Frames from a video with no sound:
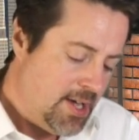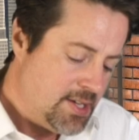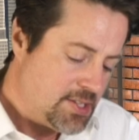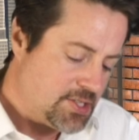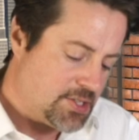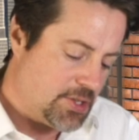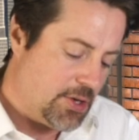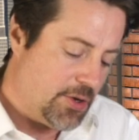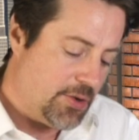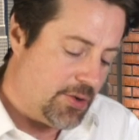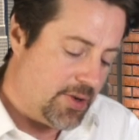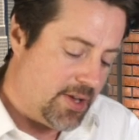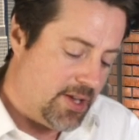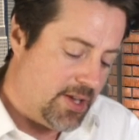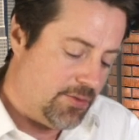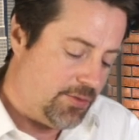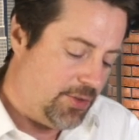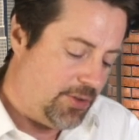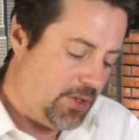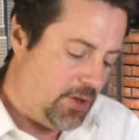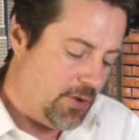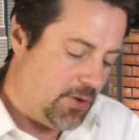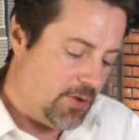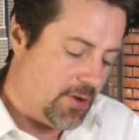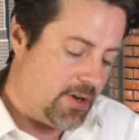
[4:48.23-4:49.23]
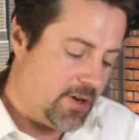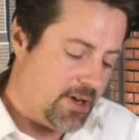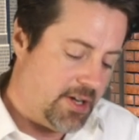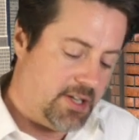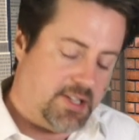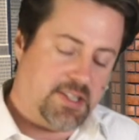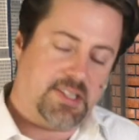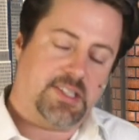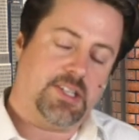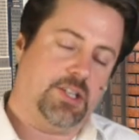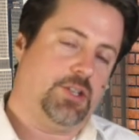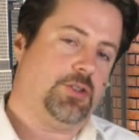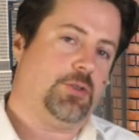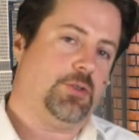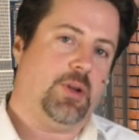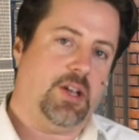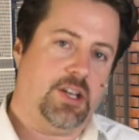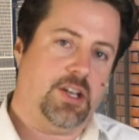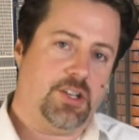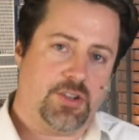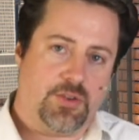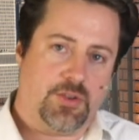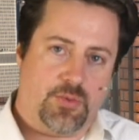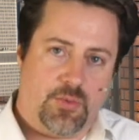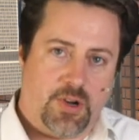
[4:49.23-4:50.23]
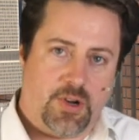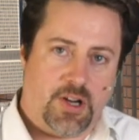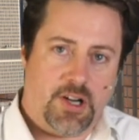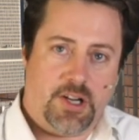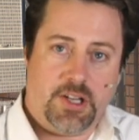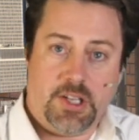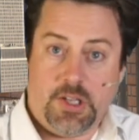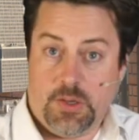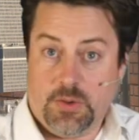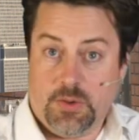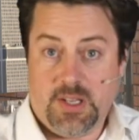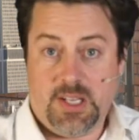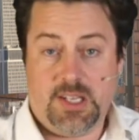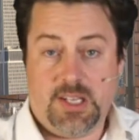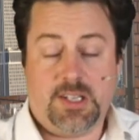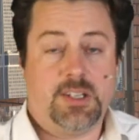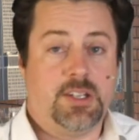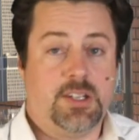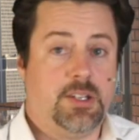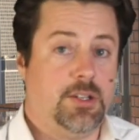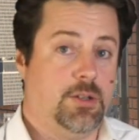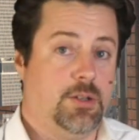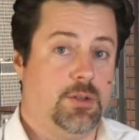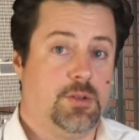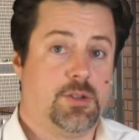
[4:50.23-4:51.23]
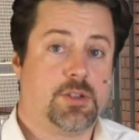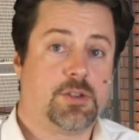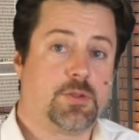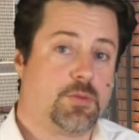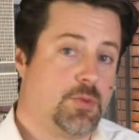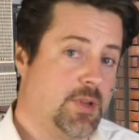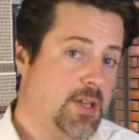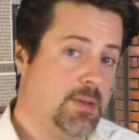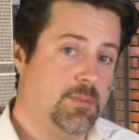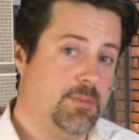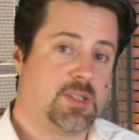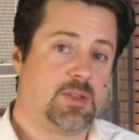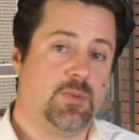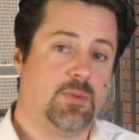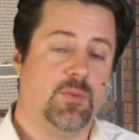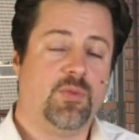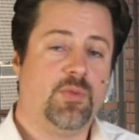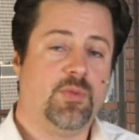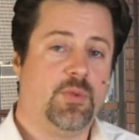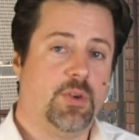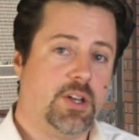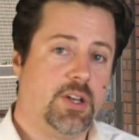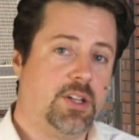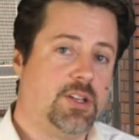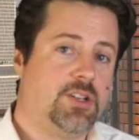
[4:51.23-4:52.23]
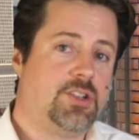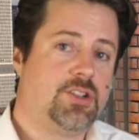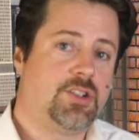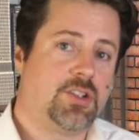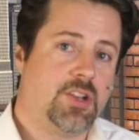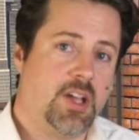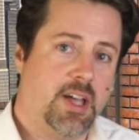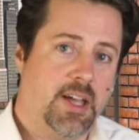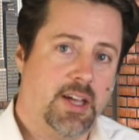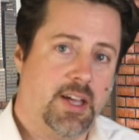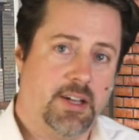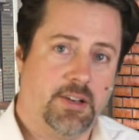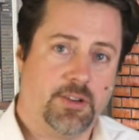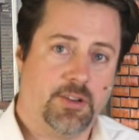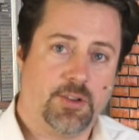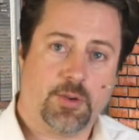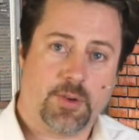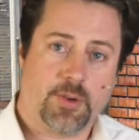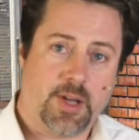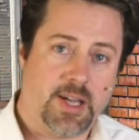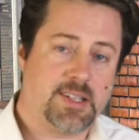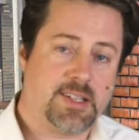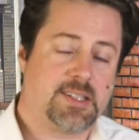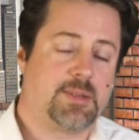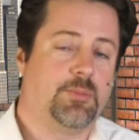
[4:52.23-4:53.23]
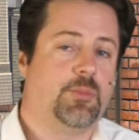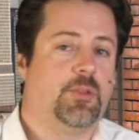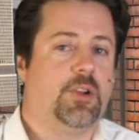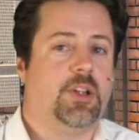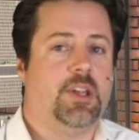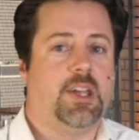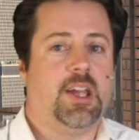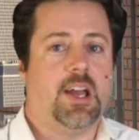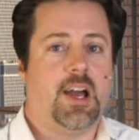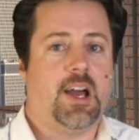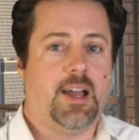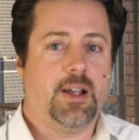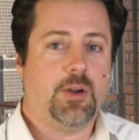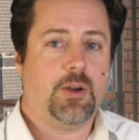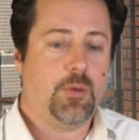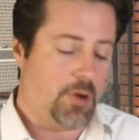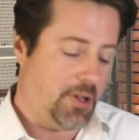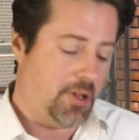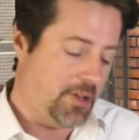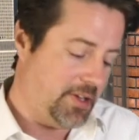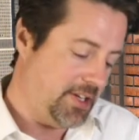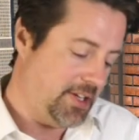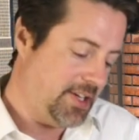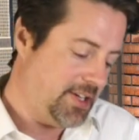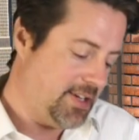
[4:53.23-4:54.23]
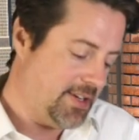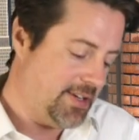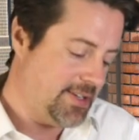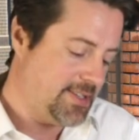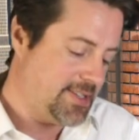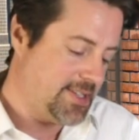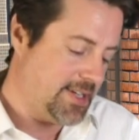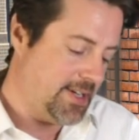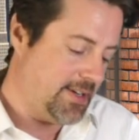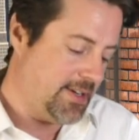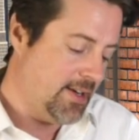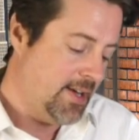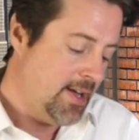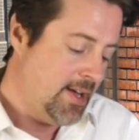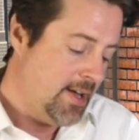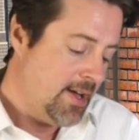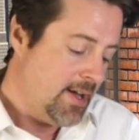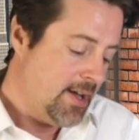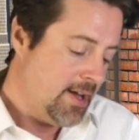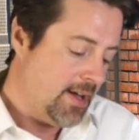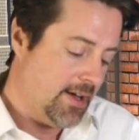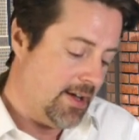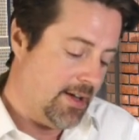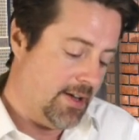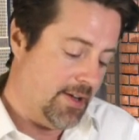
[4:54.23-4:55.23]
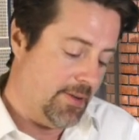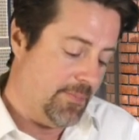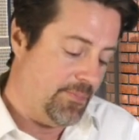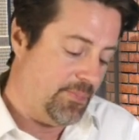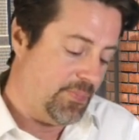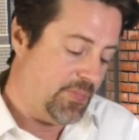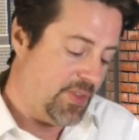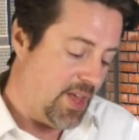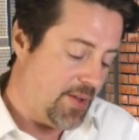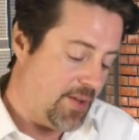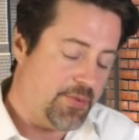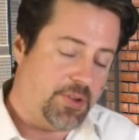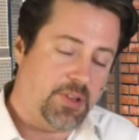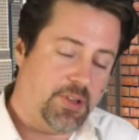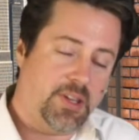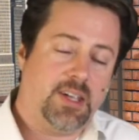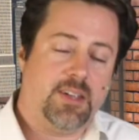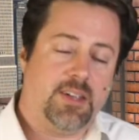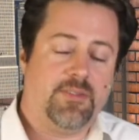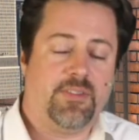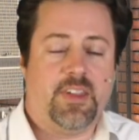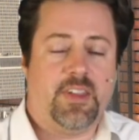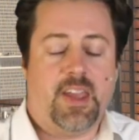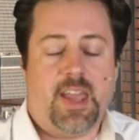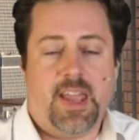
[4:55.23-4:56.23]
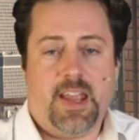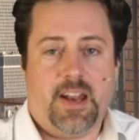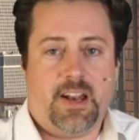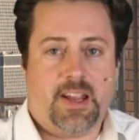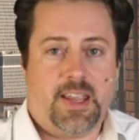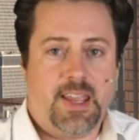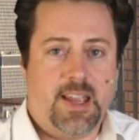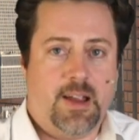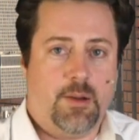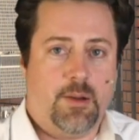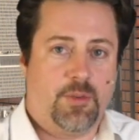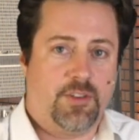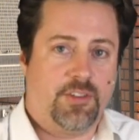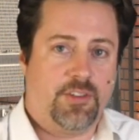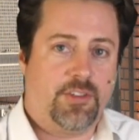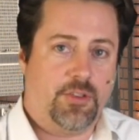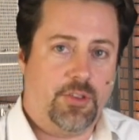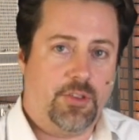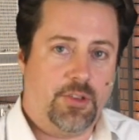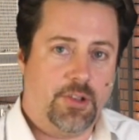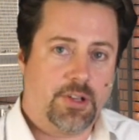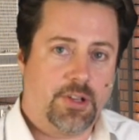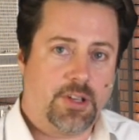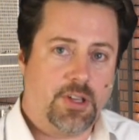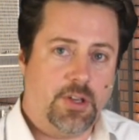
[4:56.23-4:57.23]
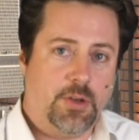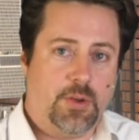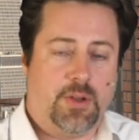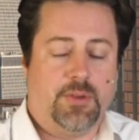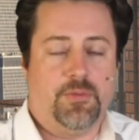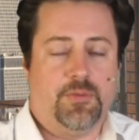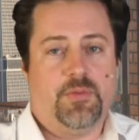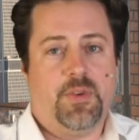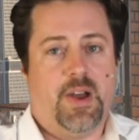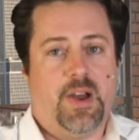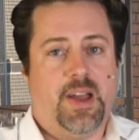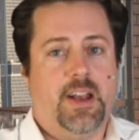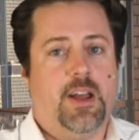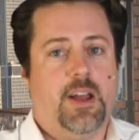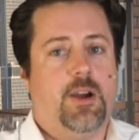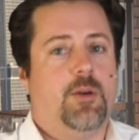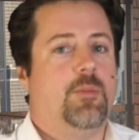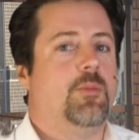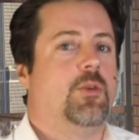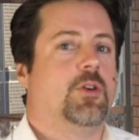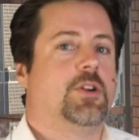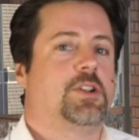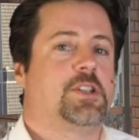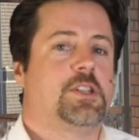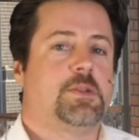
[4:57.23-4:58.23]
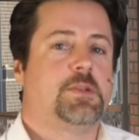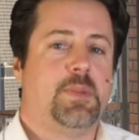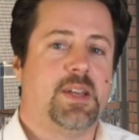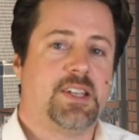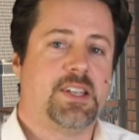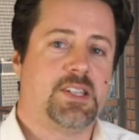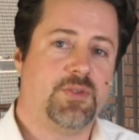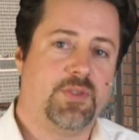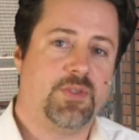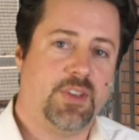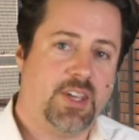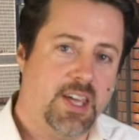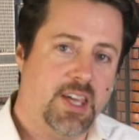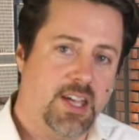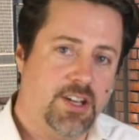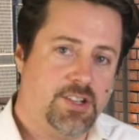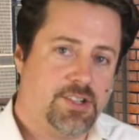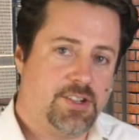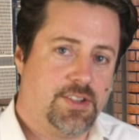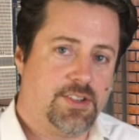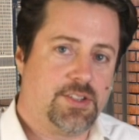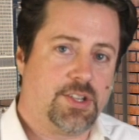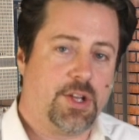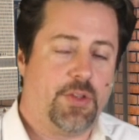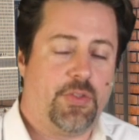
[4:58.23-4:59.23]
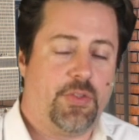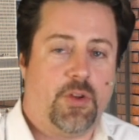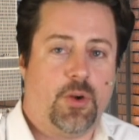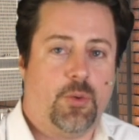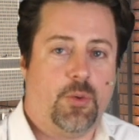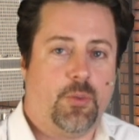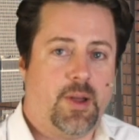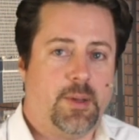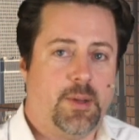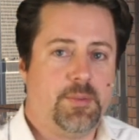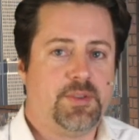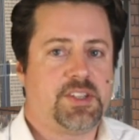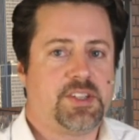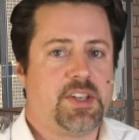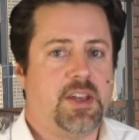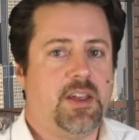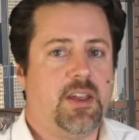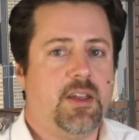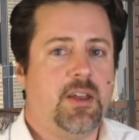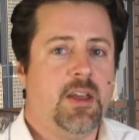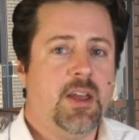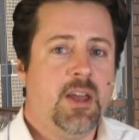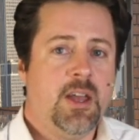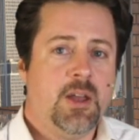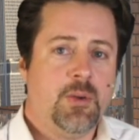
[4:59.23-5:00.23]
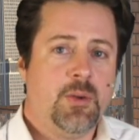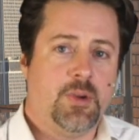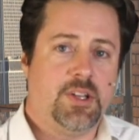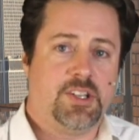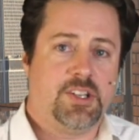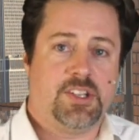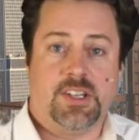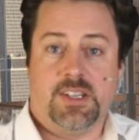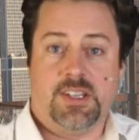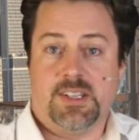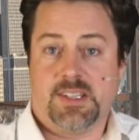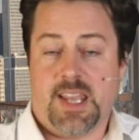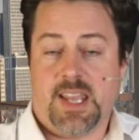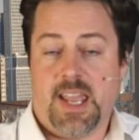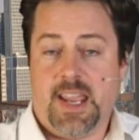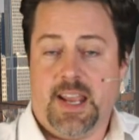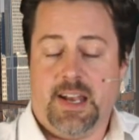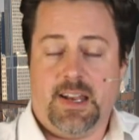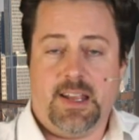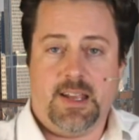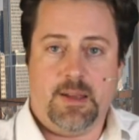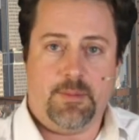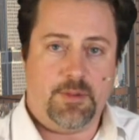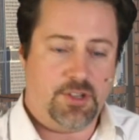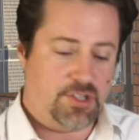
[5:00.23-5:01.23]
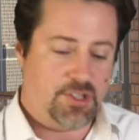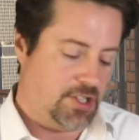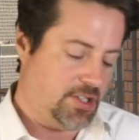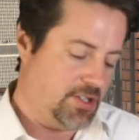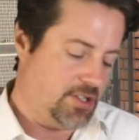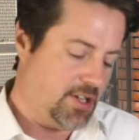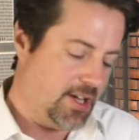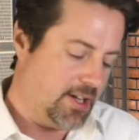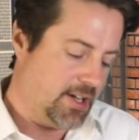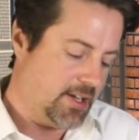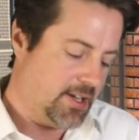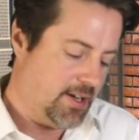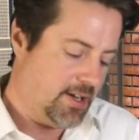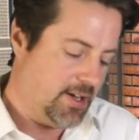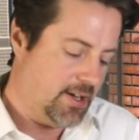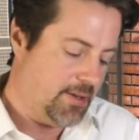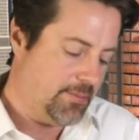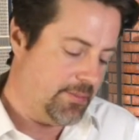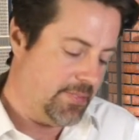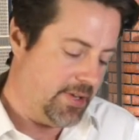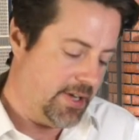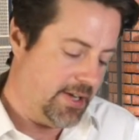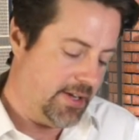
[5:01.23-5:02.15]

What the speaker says: So if you're in a situation where you need to stream some footage and create some really high-quality content, definitely give the AIDA cameras a look. You can find out more specifications on their website, which is aidaimaging.com.